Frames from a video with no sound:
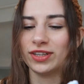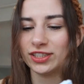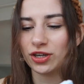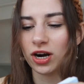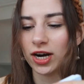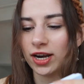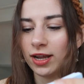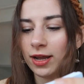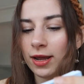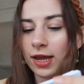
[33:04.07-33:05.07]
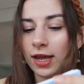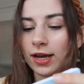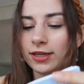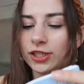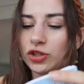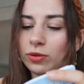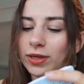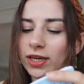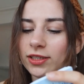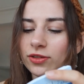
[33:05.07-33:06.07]
this card additional
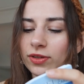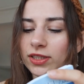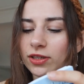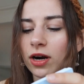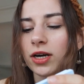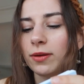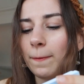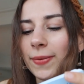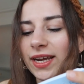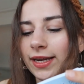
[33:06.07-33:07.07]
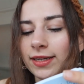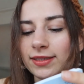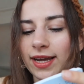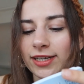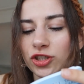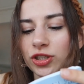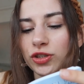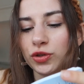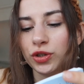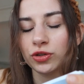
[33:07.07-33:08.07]
meanings of this card paying attention
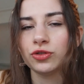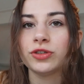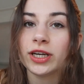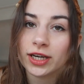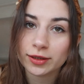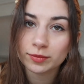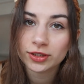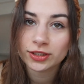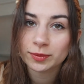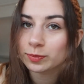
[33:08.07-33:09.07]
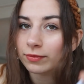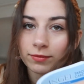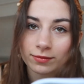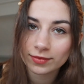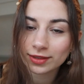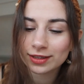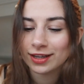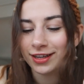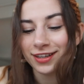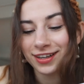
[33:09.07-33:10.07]
to your dreams
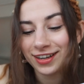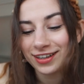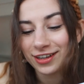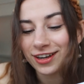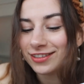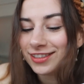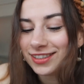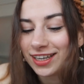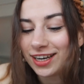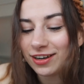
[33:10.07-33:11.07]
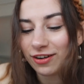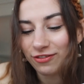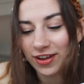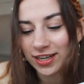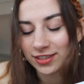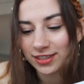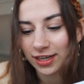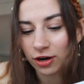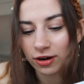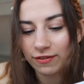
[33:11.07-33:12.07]
unseen events
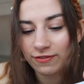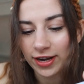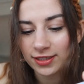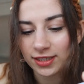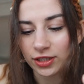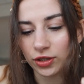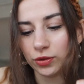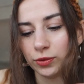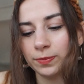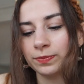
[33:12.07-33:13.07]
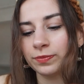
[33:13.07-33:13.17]
that are affecting you.